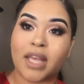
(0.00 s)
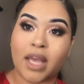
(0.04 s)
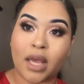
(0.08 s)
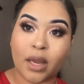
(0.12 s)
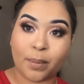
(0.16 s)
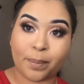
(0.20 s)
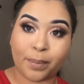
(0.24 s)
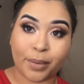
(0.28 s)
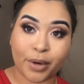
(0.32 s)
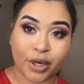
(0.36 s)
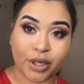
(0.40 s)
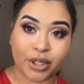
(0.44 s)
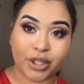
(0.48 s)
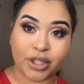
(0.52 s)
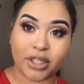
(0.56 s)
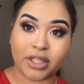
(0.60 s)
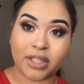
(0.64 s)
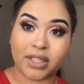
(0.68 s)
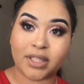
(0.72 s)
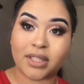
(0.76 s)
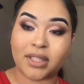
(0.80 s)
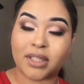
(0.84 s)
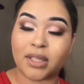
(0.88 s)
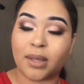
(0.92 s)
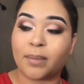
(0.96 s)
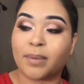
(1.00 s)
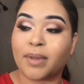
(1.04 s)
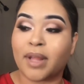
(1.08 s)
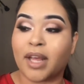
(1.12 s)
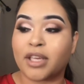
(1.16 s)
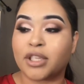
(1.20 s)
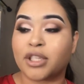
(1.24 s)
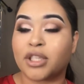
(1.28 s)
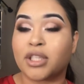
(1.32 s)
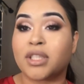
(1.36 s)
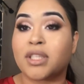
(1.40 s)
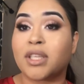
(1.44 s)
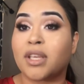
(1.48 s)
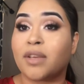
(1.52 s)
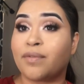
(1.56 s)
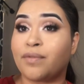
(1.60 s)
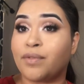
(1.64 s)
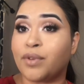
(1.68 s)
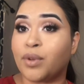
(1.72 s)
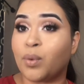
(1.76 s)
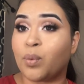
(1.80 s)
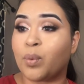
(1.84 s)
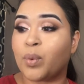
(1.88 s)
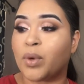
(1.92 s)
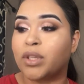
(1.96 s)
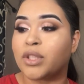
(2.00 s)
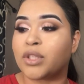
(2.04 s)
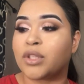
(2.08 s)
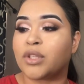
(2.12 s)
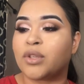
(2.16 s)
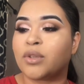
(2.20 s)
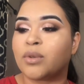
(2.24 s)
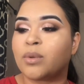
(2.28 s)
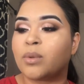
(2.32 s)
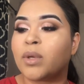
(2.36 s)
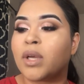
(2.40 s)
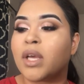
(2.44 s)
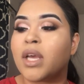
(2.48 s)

and purchase some lashes if you want to.